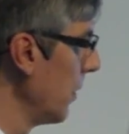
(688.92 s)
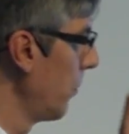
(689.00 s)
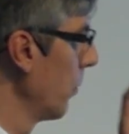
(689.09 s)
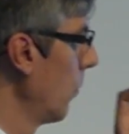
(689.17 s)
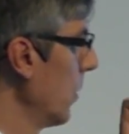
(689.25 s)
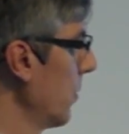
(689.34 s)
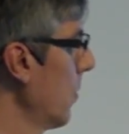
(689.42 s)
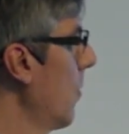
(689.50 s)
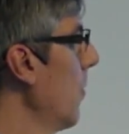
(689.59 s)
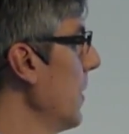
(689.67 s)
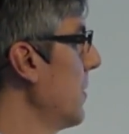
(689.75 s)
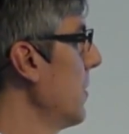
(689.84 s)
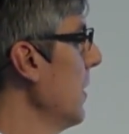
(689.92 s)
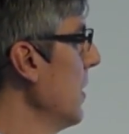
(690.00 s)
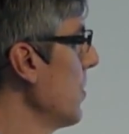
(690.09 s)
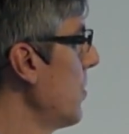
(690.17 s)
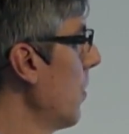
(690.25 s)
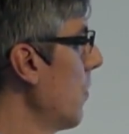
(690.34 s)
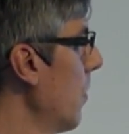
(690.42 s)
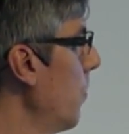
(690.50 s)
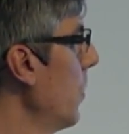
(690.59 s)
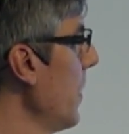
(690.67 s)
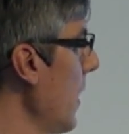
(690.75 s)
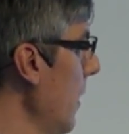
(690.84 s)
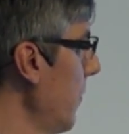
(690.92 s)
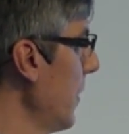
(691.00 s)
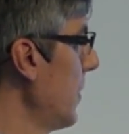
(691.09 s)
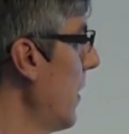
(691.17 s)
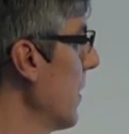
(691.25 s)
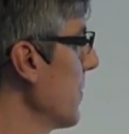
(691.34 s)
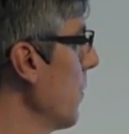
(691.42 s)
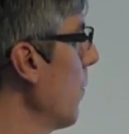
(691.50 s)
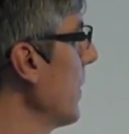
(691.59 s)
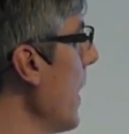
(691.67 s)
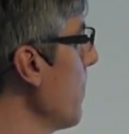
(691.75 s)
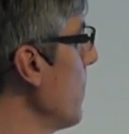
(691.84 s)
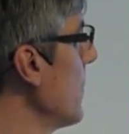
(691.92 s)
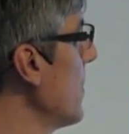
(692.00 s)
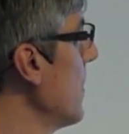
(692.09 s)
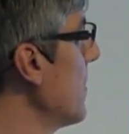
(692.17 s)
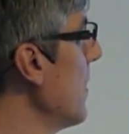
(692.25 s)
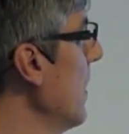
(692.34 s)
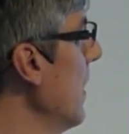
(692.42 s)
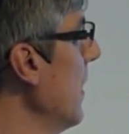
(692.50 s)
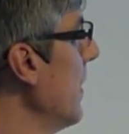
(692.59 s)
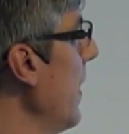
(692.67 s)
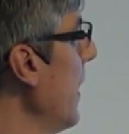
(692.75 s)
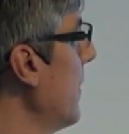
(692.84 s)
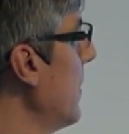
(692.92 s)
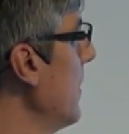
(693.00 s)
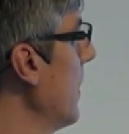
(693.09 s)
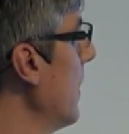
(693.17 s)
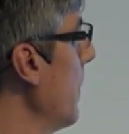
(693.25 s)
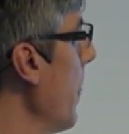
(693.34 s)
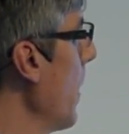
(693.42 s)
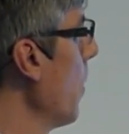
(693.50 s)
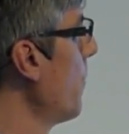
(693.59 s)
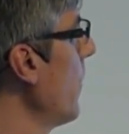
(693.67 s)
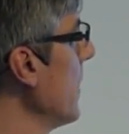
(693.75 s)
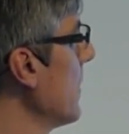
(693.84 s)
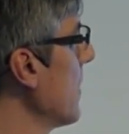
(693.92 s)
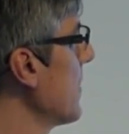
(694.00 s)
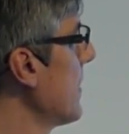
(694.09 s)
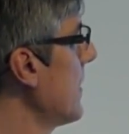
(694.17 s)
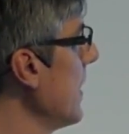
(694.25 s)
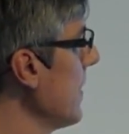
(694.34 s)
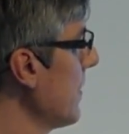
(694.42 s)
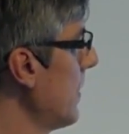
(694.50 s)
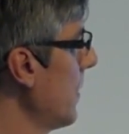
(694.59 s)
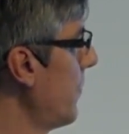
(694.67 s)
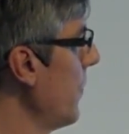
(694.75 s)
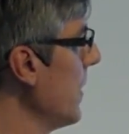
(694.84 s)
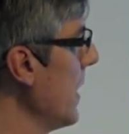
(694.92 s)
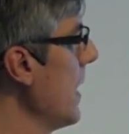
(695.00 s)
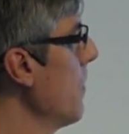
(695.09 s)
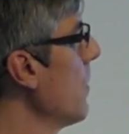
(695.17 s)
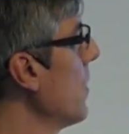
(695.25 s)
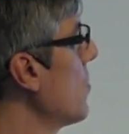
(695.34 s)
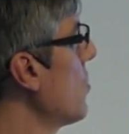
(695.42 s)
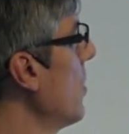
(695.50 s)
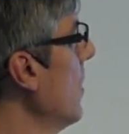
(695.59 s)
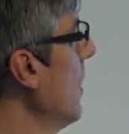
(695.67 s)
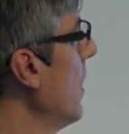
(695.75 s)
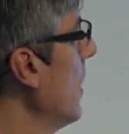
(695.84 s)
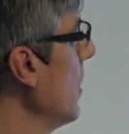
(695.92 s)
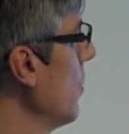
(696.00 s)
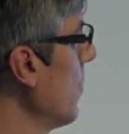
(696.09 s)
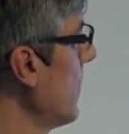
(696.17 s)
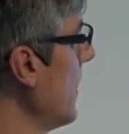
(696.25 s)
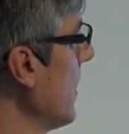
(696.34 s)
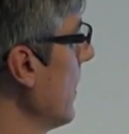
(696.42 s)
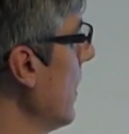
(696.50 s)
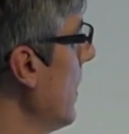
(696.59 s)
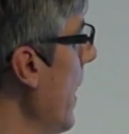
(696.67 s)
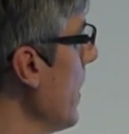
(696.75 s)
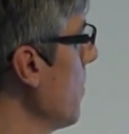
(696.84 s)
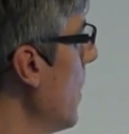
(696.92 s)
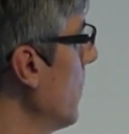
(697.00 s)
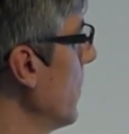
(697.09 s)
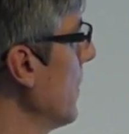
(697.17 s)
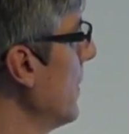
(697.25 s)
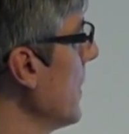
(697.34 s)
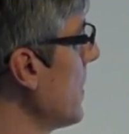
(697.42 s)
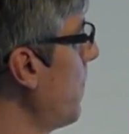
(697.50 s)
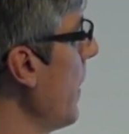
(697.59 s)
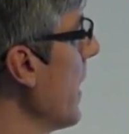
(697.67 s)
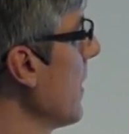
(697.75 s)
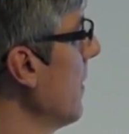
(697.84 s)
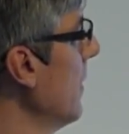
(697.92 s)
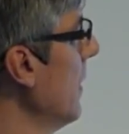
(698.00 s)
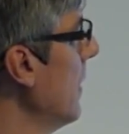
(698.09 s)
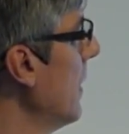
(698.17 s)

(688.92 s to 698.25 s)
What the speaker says: if you want to call it so, robotic avatar. So what happens is that the operator sees the 3D image using a hand-mounted display.